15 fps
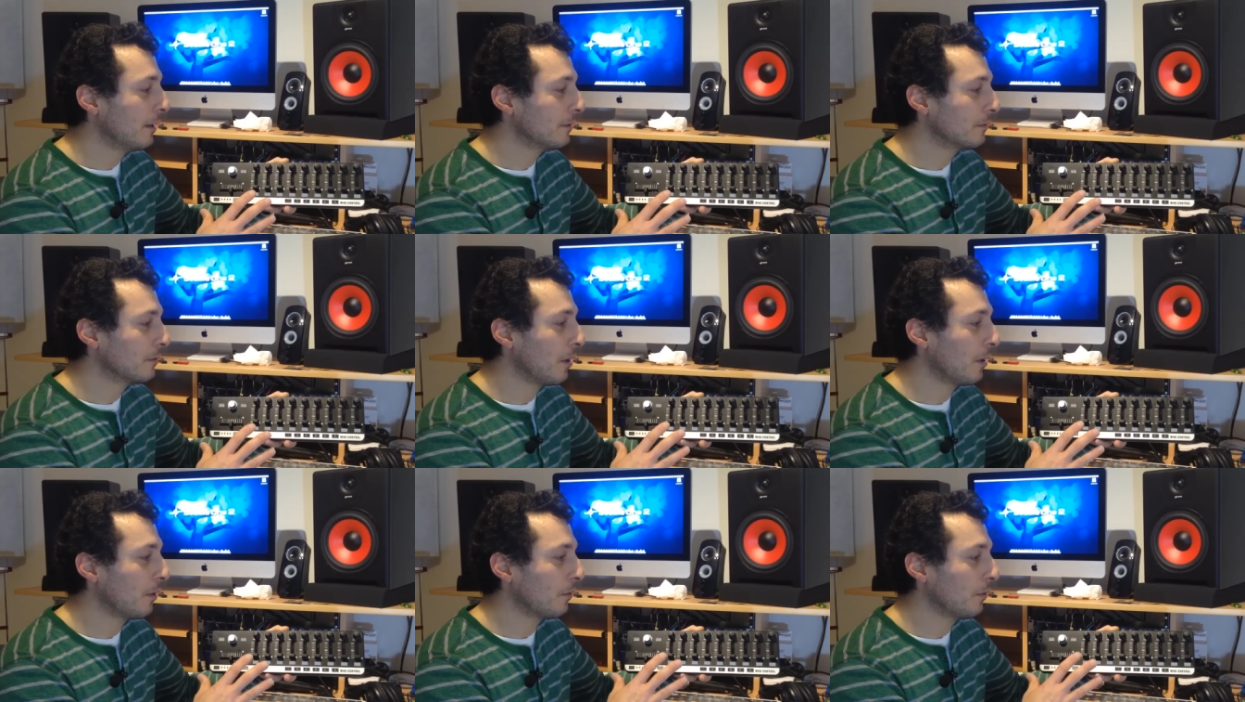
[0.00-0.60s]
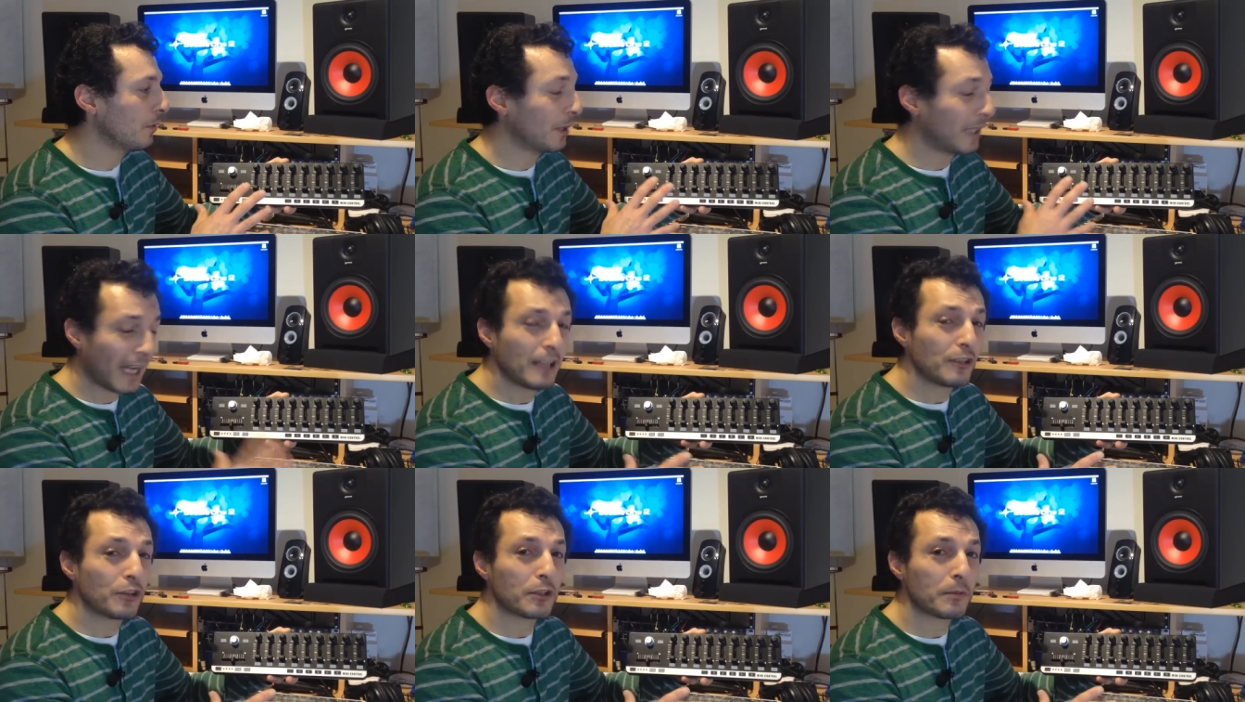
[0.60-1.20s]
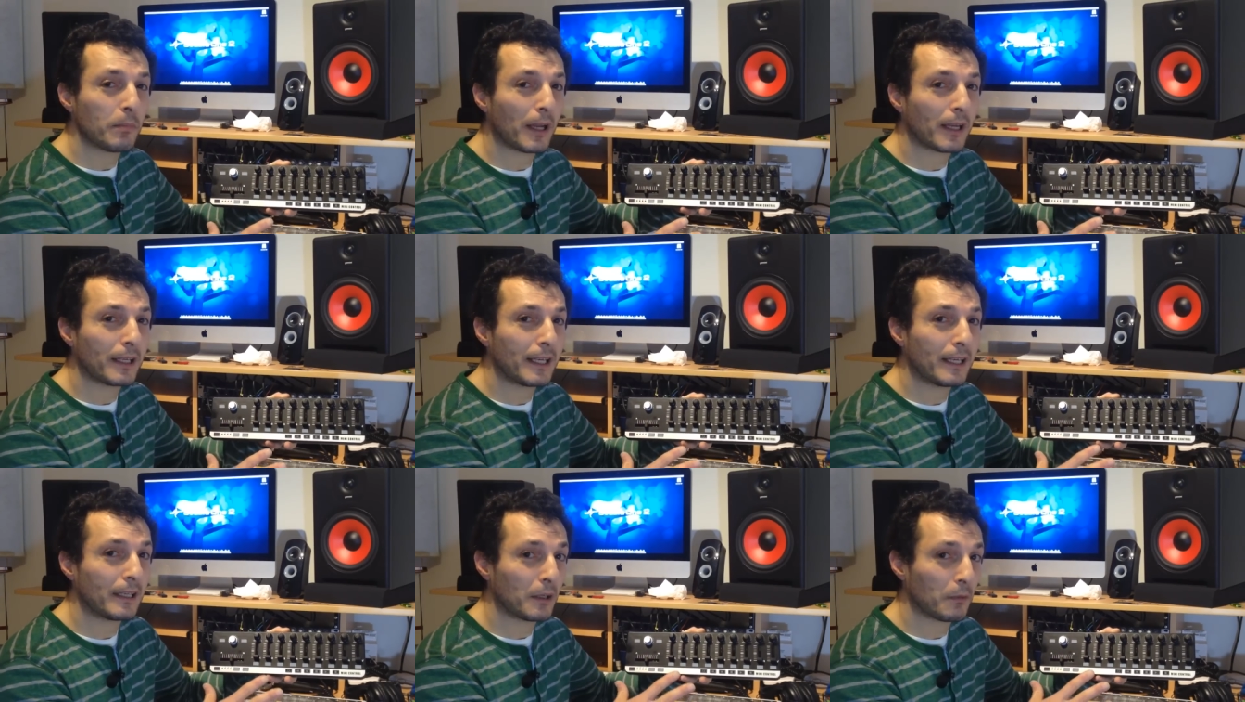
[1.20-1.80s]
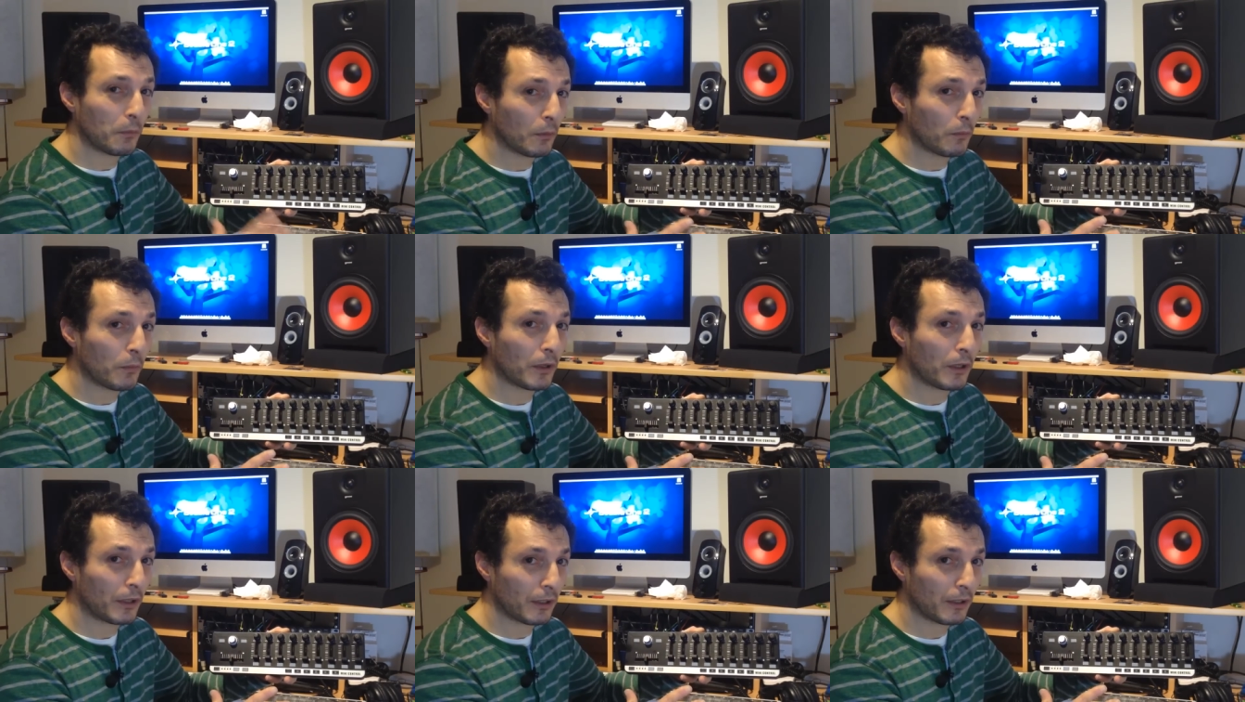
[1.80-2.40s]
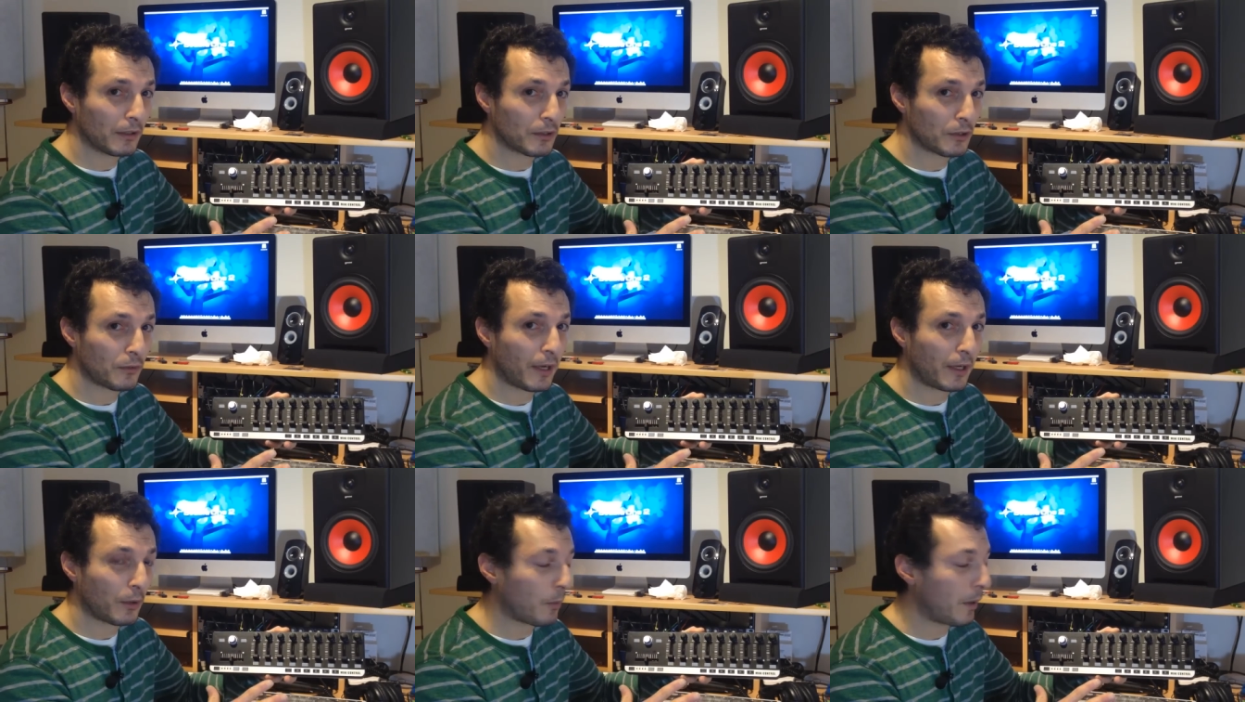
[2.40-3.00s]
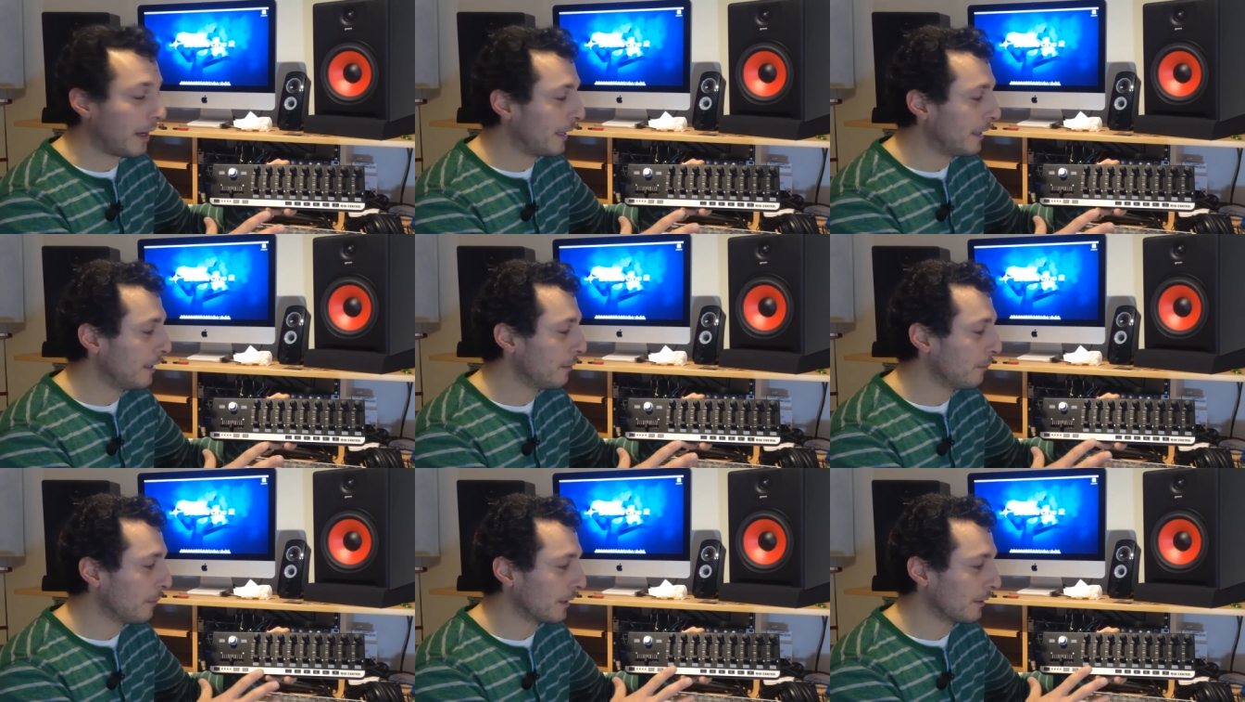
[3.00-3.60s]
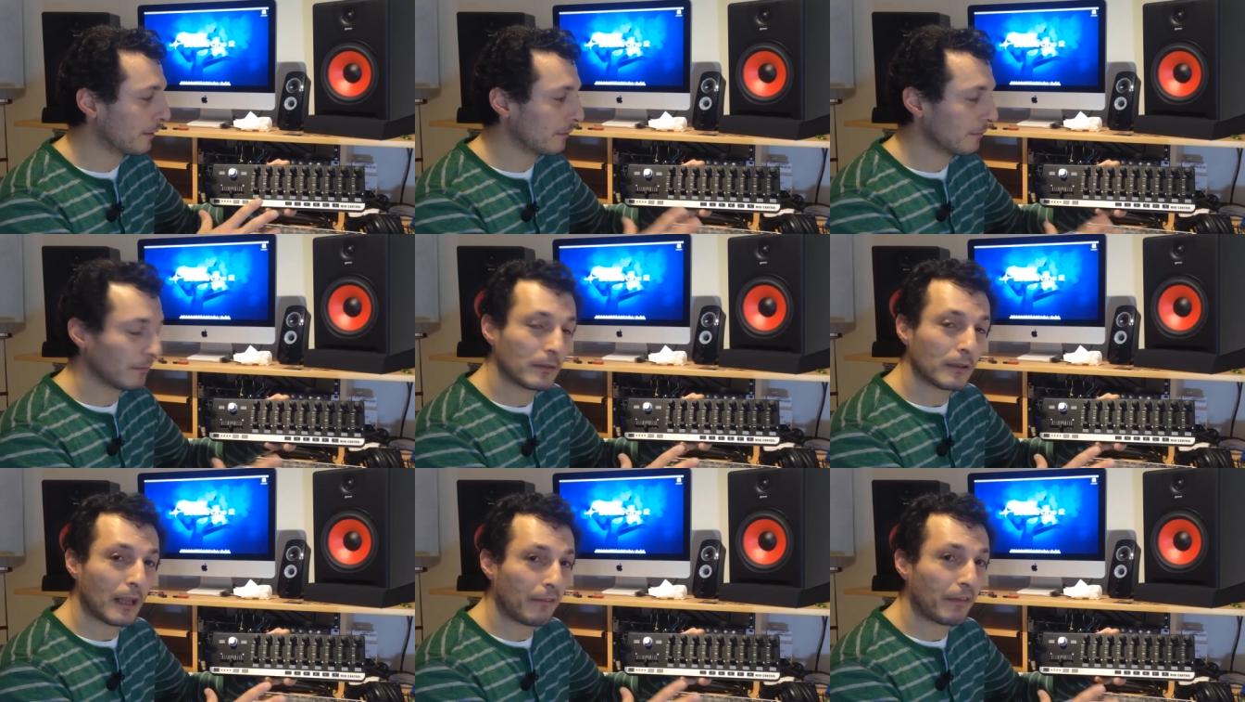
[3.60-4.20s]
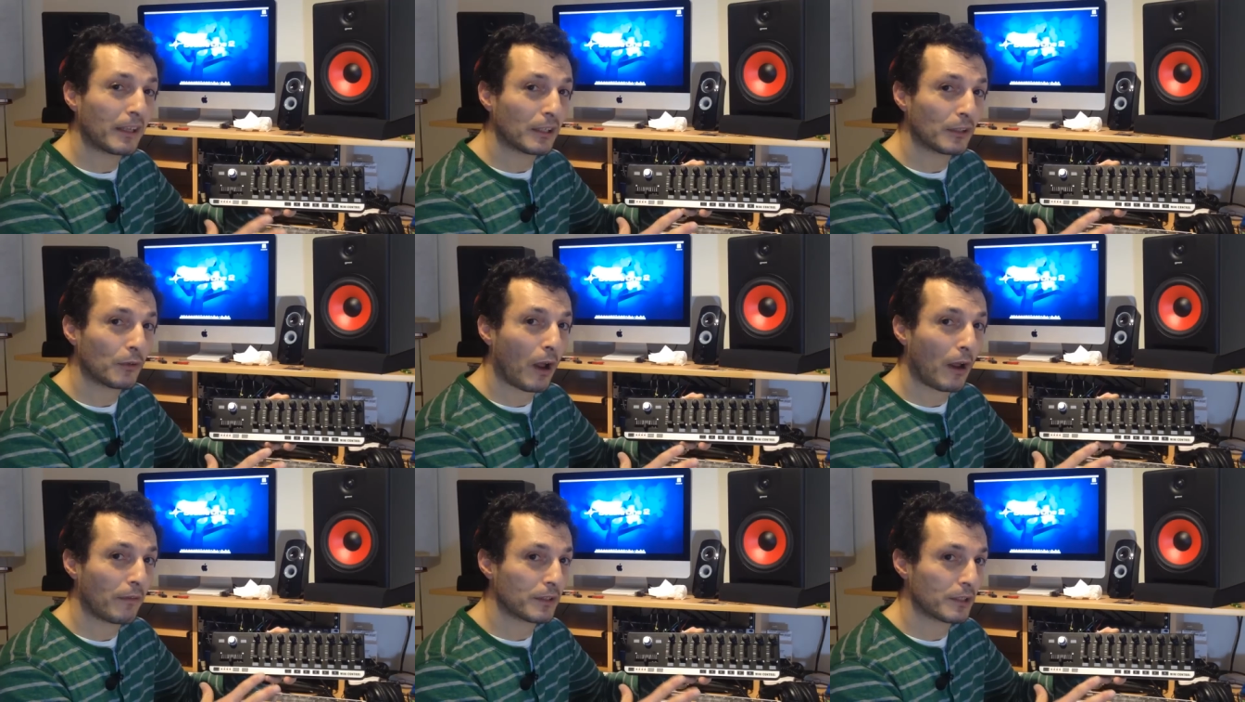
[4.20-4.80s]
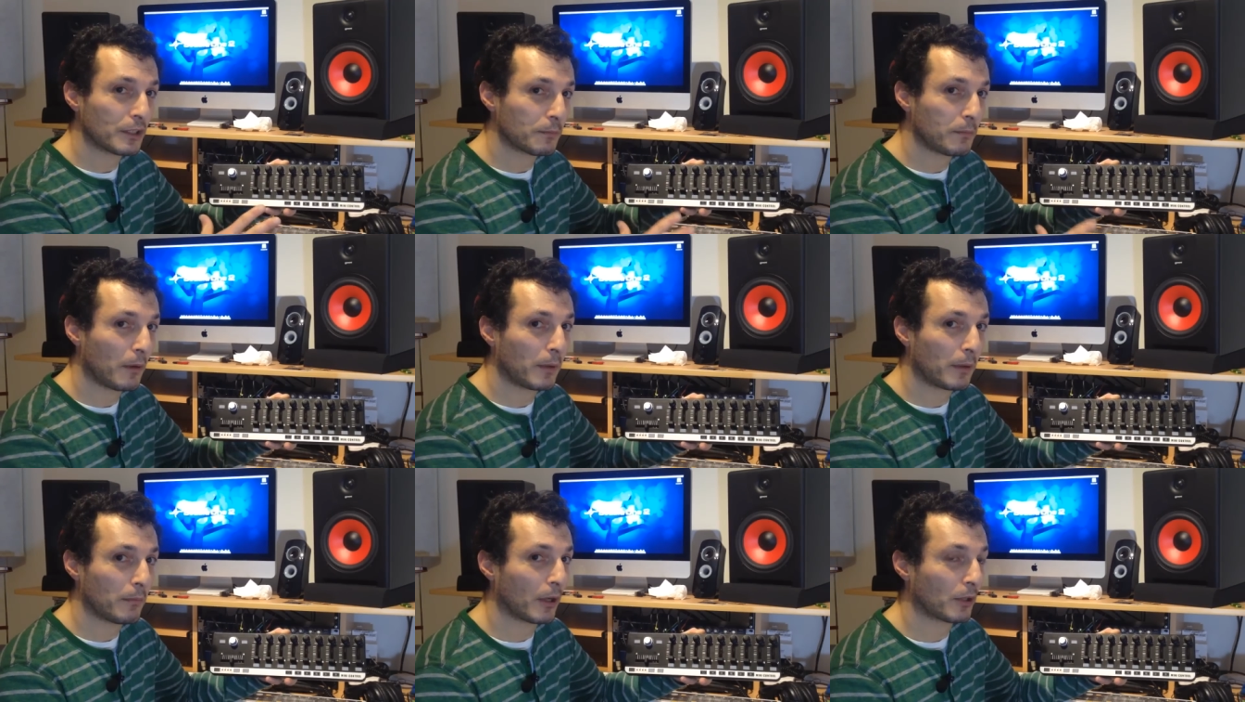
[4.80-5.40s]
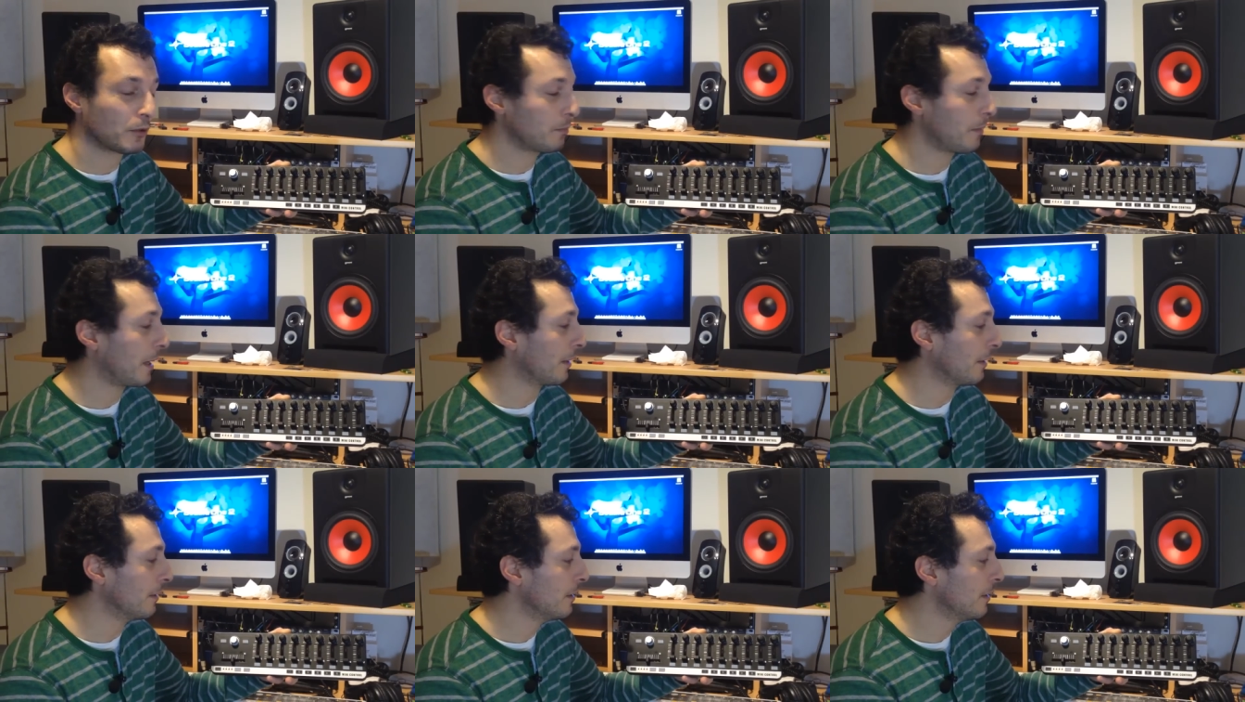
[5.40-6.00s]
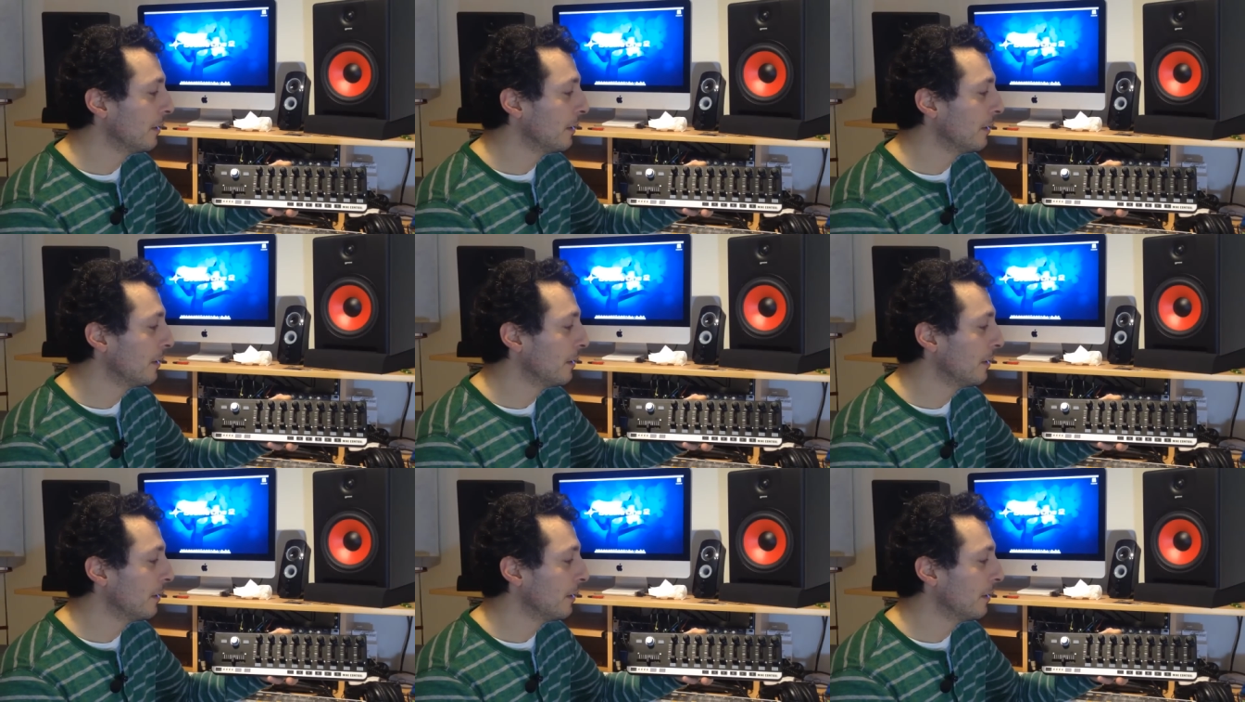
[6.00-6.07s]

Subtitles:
So you can just plug it in, it will work straight away, but having the drivers is probably much better.